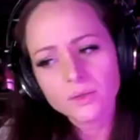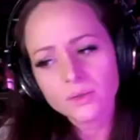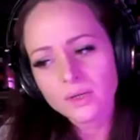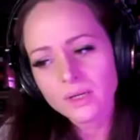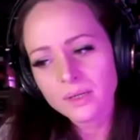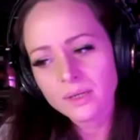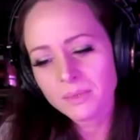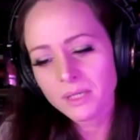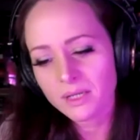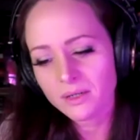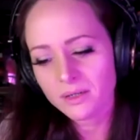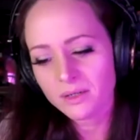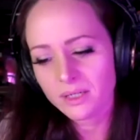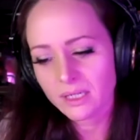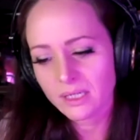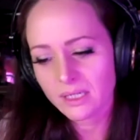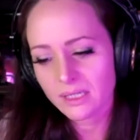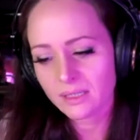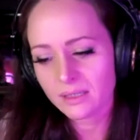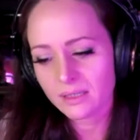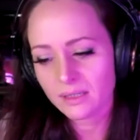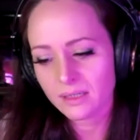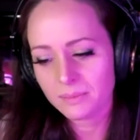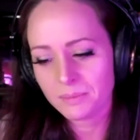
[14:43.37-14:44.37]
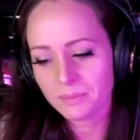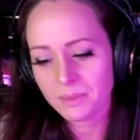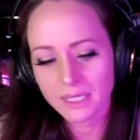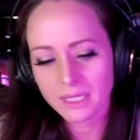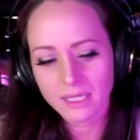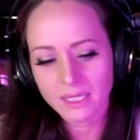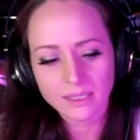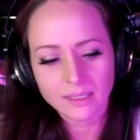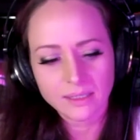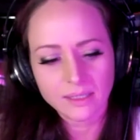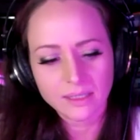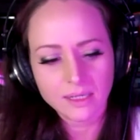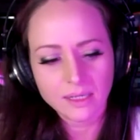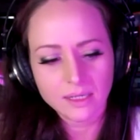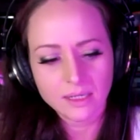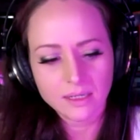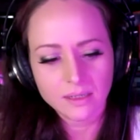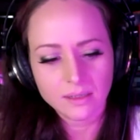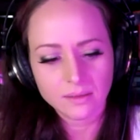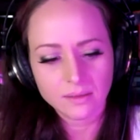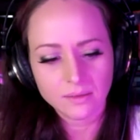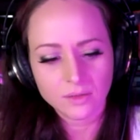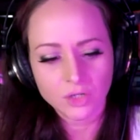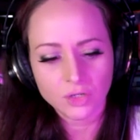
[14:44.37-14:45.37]
I'm curious because
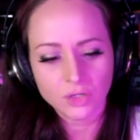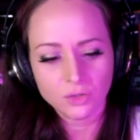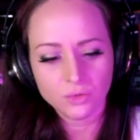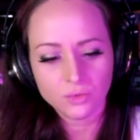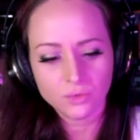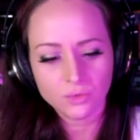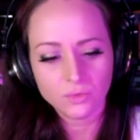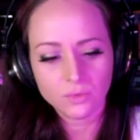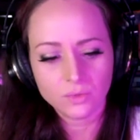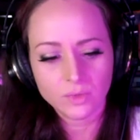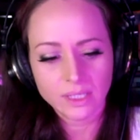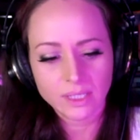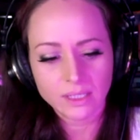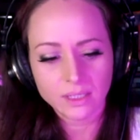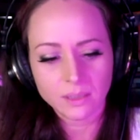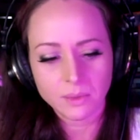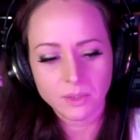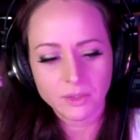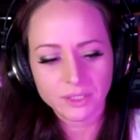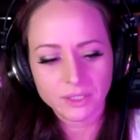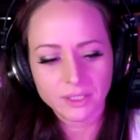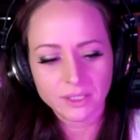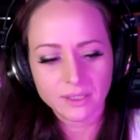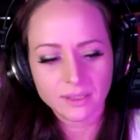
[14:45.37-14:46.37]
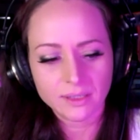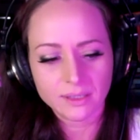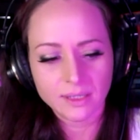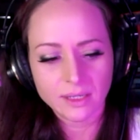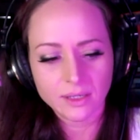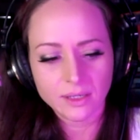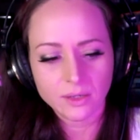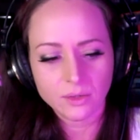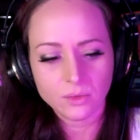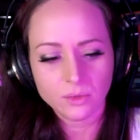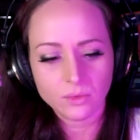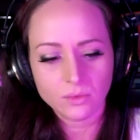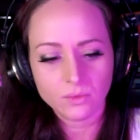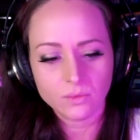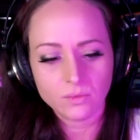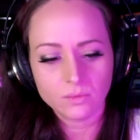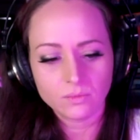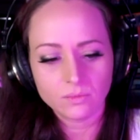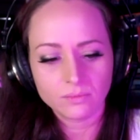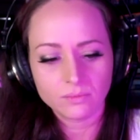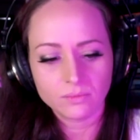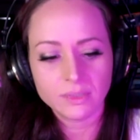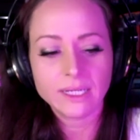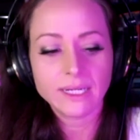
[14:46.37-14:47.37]
the two experiences that you
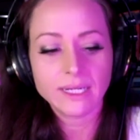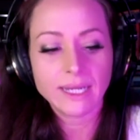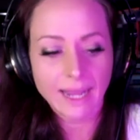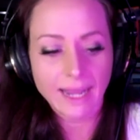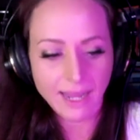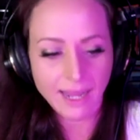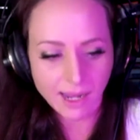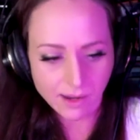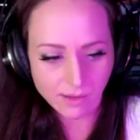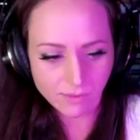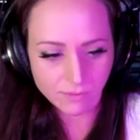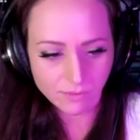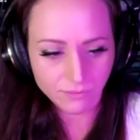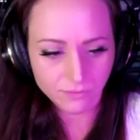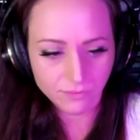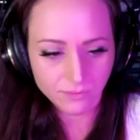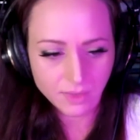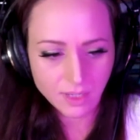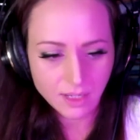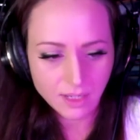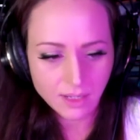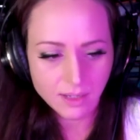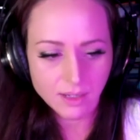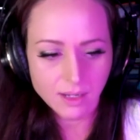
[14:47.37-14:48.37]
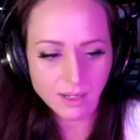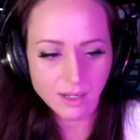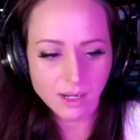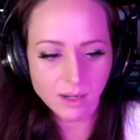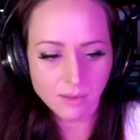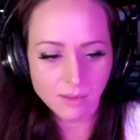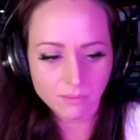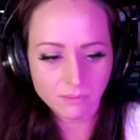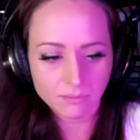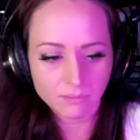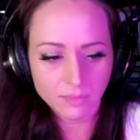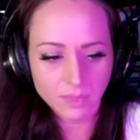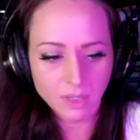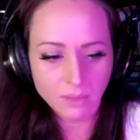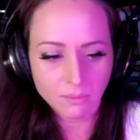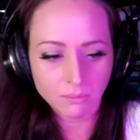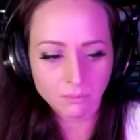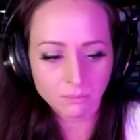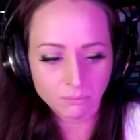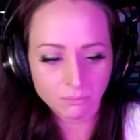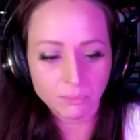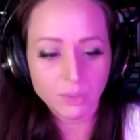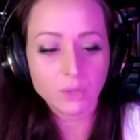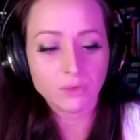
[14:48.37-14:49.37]
did have,
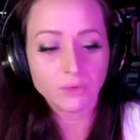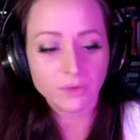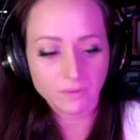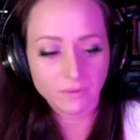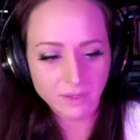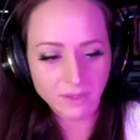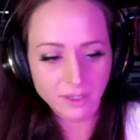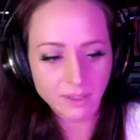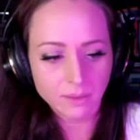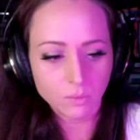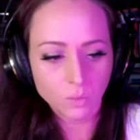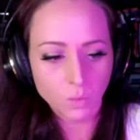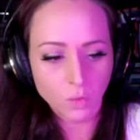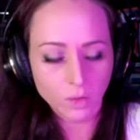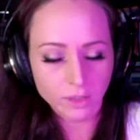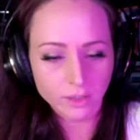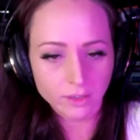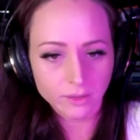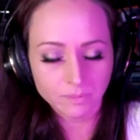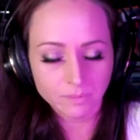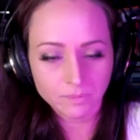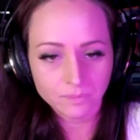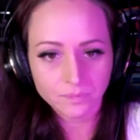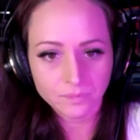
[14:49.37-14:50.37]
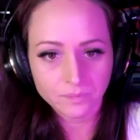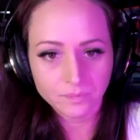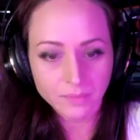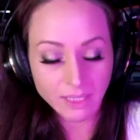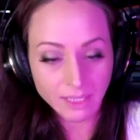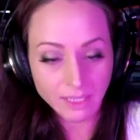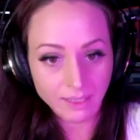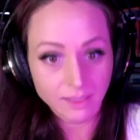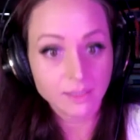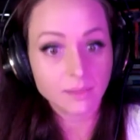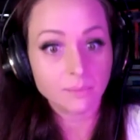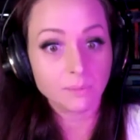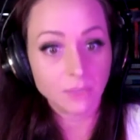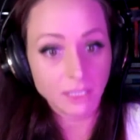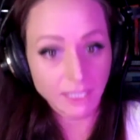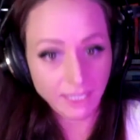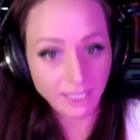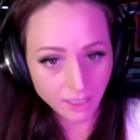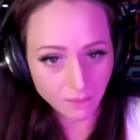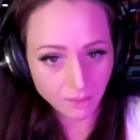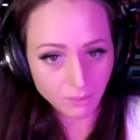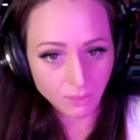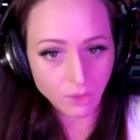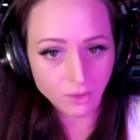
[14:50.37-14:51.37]
both of them were
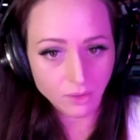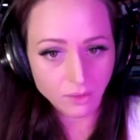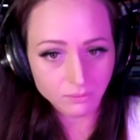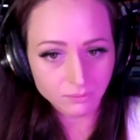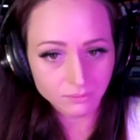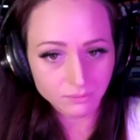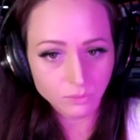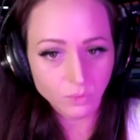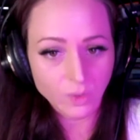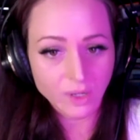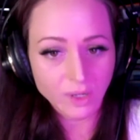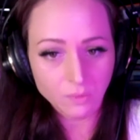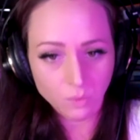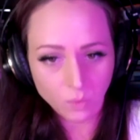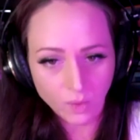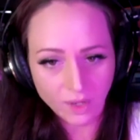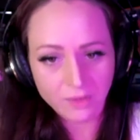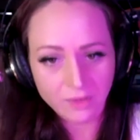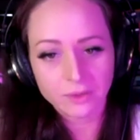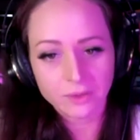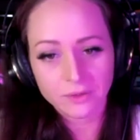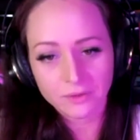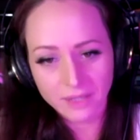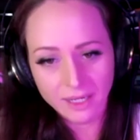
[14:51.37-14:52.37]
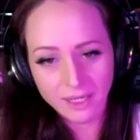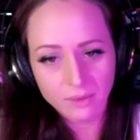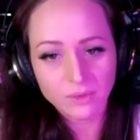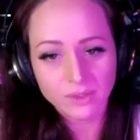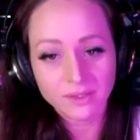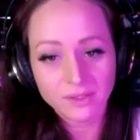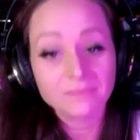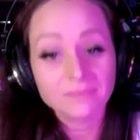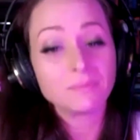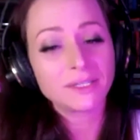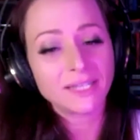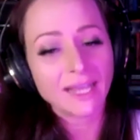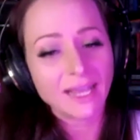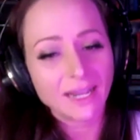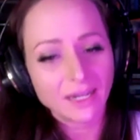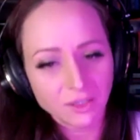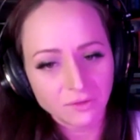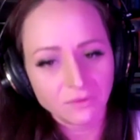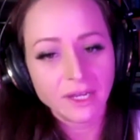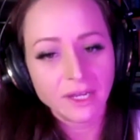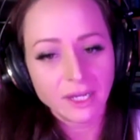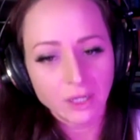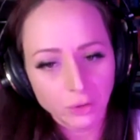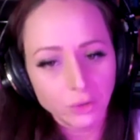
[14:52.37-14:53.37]
explainable, whether that was
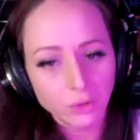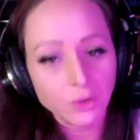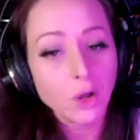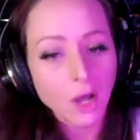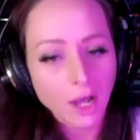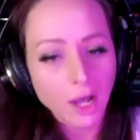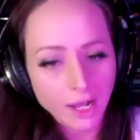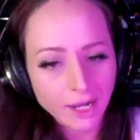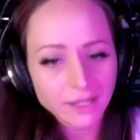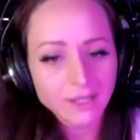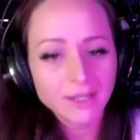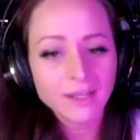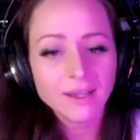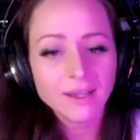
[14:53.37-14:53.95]
satisfying or not.